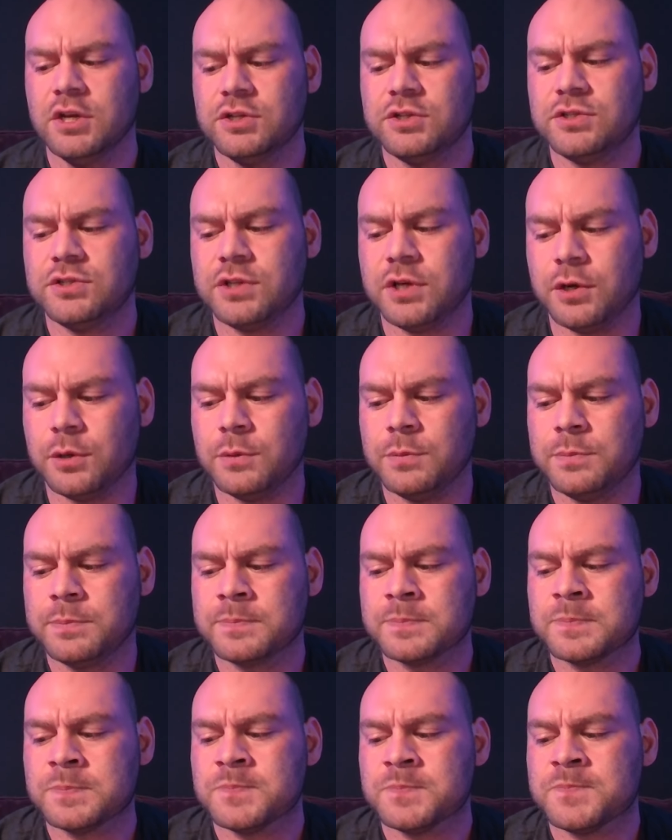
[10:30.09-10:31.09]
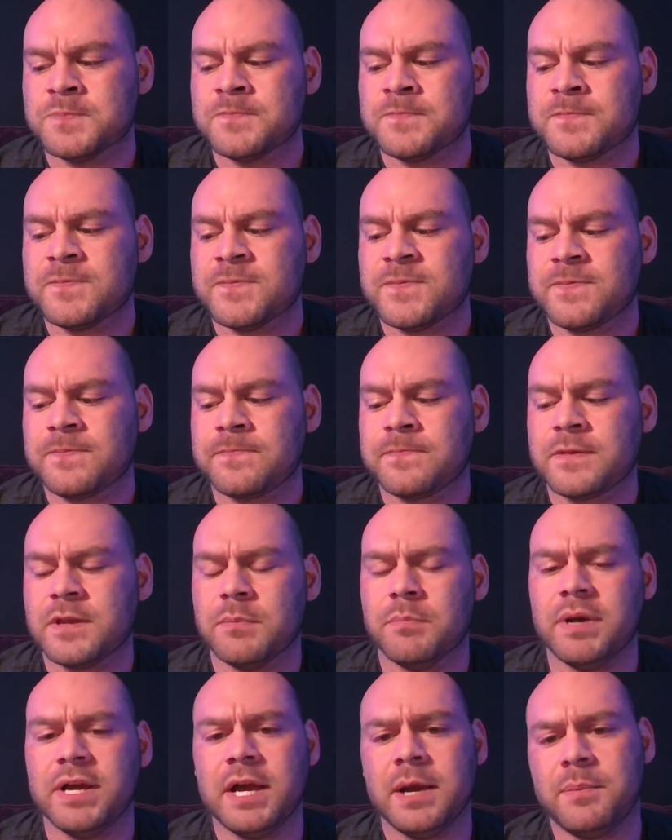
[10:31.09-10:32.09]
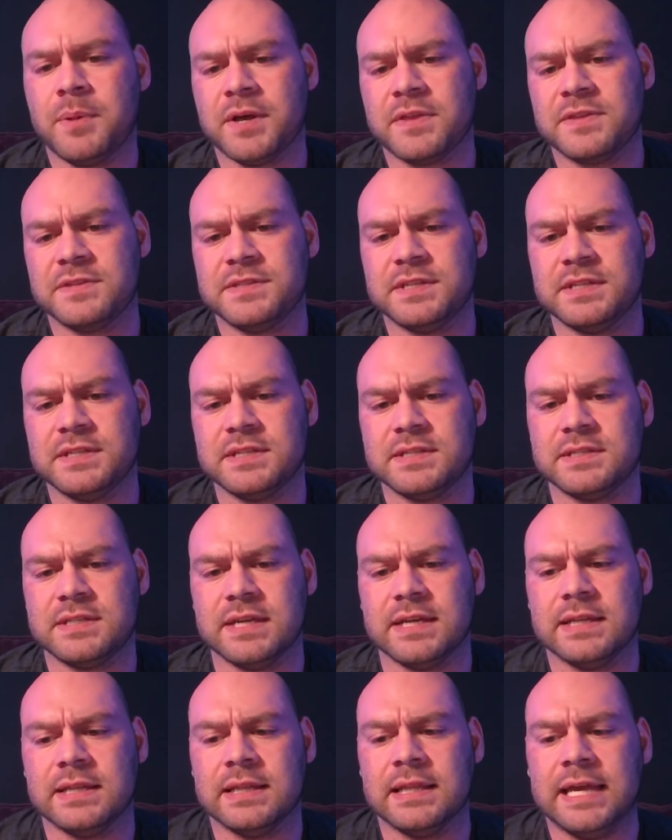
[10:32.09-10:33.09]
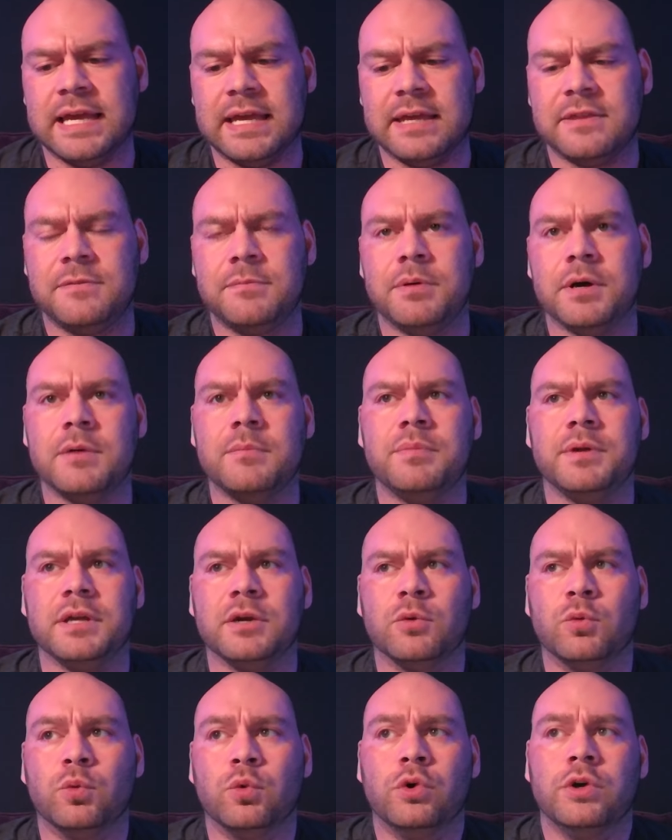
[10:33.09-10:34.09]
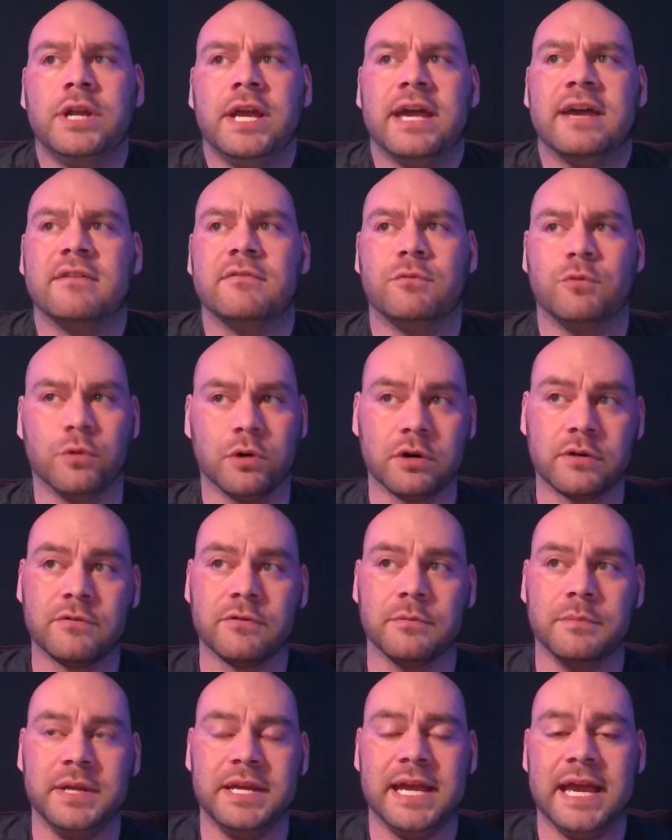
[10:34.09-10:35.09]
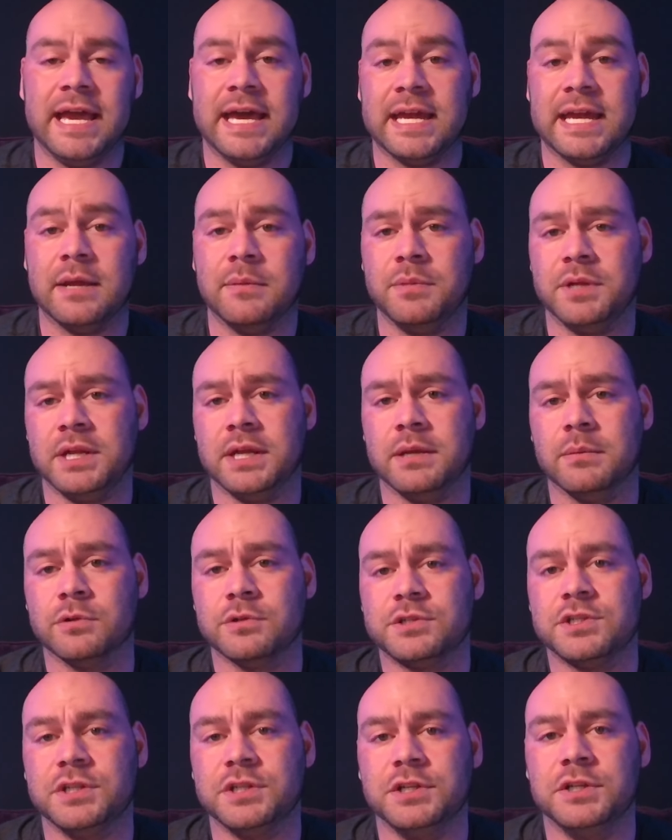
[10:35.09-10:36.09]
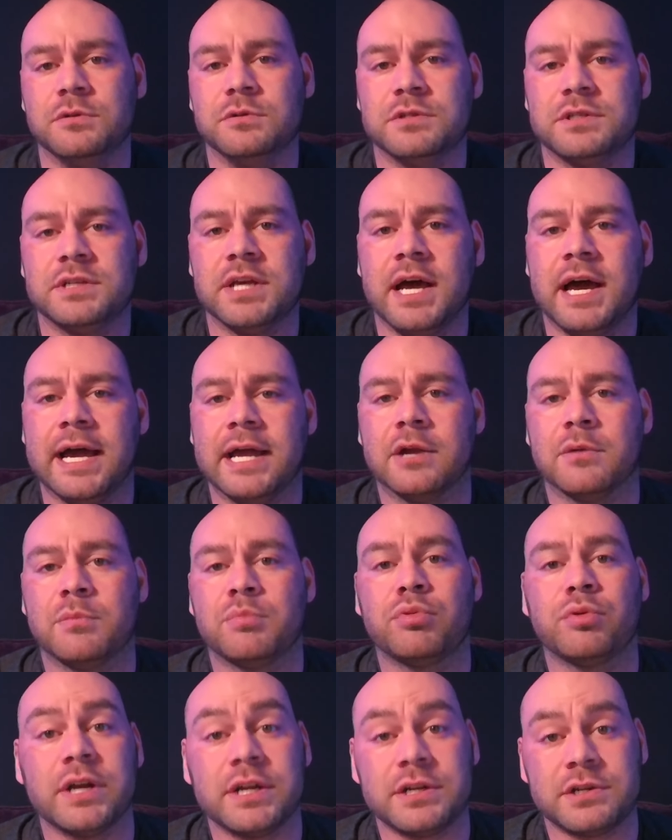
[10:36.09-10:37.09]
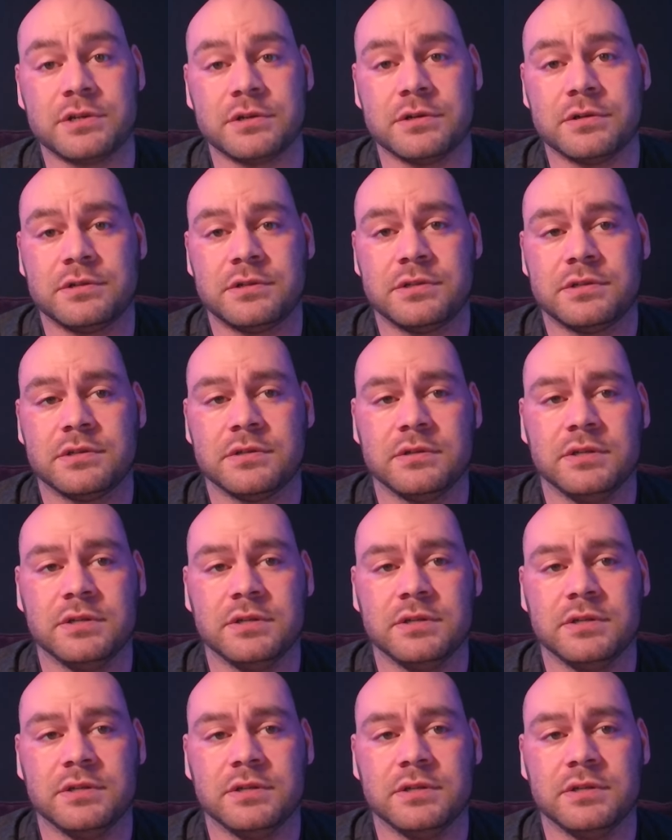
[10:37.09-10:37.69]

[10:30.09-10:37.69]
So my hypothesis is that length pumping would have worked for me had I been able to use higher pressures,